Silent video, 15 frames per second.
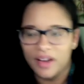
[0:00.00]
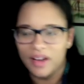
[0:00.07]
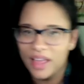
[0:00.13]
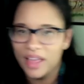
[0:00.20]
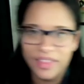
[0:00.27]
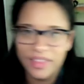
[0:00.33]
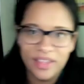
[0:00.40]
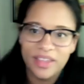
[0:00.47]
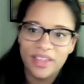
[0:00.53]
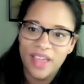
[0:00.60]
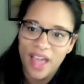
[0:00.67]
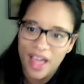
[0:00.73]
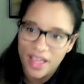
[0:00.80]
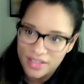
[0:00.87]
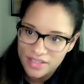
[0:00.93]
I think,
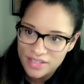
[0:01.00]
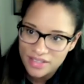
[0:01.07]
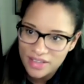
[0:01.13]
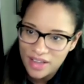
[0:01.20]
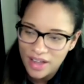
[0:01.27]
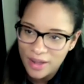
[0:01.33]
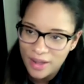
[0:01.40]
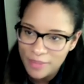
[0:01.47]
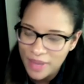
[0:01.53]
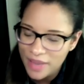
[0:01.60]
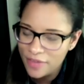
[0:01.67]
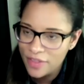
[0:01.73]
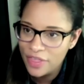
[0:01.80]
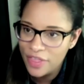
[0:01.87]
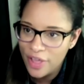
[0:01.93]
yes, um,
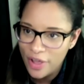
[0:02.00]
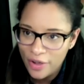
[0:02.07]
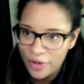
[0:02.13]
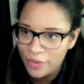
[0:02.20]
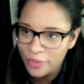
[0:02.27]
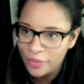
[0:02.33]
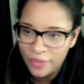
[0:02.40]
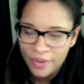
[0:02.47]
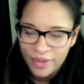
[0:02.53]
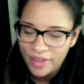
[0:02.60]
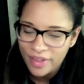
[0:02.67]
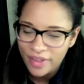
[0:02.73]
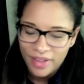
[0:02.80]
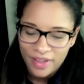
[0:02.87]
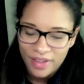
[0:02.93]
even though
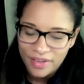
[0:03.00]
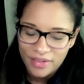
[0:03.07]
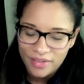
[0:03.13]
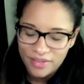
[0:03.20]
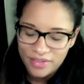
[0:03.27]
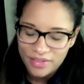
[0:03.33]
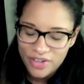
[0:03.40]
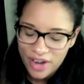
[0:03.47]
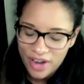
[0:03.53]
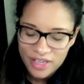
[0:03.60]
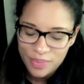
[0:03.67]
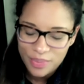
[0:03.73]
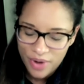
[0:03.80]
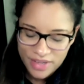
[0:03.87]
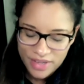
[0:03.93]
China's
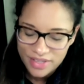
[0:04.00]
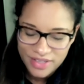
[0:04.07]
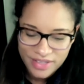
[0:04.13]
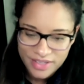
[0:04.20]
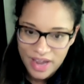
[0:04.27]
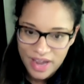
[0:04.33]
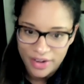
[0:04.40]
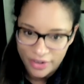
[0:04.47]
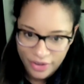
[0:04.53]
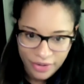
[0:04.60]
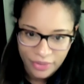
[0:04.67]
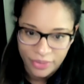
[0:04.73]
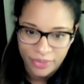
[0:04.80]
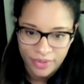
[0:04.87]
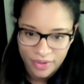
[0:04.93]
presence is not
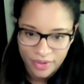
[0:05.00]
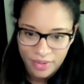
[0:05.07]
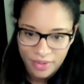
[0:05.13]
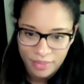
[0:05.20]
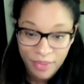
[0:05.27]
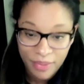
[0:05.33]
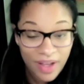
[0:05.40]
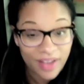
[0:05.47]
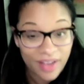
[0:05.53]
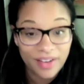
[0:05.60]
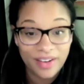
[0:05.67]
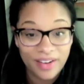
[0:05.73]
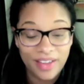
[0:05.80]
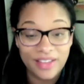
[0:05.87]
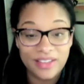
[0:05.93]
new, but
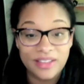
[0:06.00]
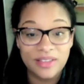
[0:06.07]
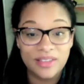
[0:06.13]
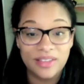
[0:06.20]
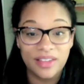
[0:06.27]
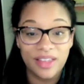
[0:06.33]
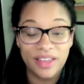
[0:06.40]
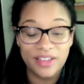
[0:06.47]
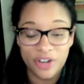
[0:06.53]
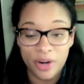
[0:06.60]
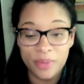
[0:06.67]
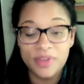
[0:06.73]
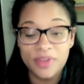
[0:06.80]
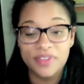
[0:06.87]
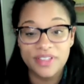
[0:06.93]
it's in
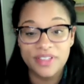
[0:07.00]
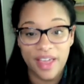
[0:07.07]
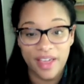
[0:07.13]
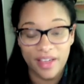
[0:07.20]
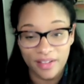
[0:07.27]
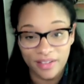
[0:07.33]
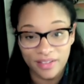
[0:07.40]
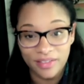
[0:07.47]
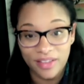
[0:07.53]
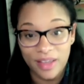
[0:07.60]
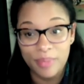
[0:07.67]
terms of scale and